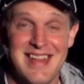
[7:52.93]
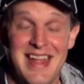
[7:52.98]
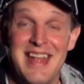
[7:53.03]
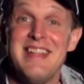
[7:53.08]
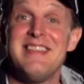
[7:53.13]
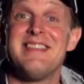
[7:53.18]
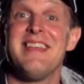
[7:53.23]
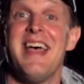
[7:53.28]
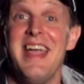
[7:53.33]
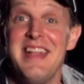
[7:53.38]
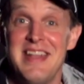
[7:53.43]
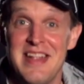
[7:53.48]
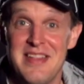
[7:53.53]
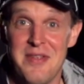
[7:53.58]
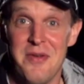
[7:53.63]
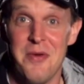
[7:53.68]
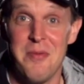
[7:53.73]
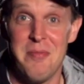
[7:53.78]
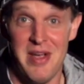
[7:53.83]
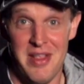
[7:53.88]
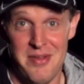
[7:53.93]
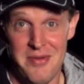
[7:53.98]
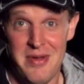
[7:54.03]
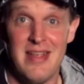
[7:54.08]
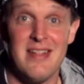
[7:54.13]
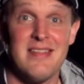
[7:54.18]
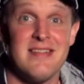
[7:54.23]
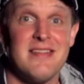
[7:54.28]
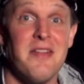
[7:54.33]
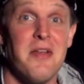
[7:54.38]
And he signed it too, by the
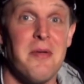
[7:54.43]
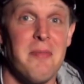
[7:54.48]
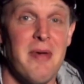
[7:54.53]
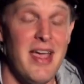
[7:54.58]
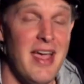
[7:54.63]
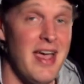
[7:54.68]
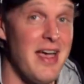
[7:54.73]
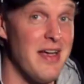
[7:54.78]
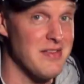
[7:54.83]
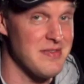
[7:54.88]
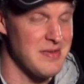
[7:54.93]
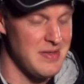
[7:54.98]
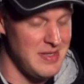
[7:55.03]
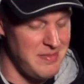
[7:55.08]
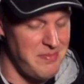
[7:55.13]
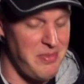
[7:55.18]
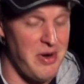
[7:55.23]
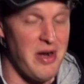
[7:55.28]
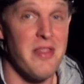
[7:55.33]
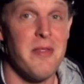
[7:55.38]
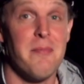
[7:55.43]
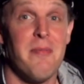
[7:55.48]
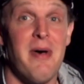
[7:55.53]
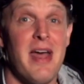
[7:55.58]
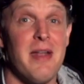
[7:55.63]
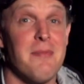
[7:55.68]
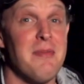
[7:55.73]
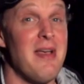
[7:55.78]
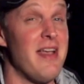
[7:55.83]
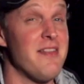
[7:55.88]
way. It's still in my house, part of the
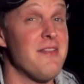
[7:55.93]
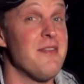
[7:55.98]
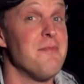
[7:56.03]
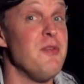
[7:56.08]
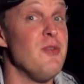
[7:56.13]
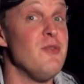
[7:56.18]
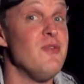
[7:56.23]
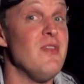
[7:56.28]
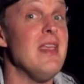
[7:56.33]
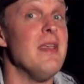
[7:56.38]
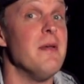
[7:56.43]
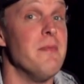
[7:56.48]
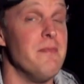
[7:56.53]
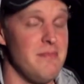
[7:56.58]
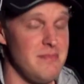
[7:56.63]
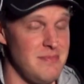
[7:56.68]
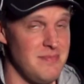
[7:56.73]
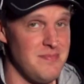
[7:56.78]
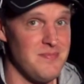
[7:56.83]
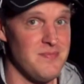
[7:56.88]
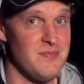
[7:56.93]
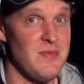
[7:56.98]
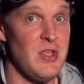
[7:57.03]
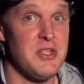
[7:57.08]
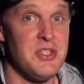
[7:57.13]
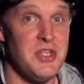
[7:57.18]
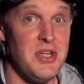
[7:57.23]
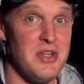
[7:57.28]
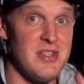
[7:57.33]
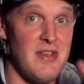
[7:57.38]
Bonamassa Museum.
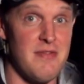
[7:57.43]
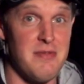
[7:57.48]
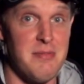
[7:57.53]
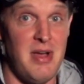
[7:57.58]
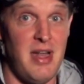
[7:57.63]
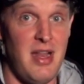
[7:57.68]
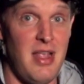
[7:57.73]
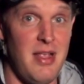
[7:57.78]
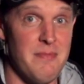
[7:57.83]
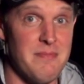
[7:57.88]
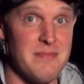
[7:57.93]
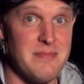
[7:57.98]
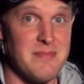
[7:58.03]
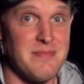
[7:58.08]
Cheers, everybody.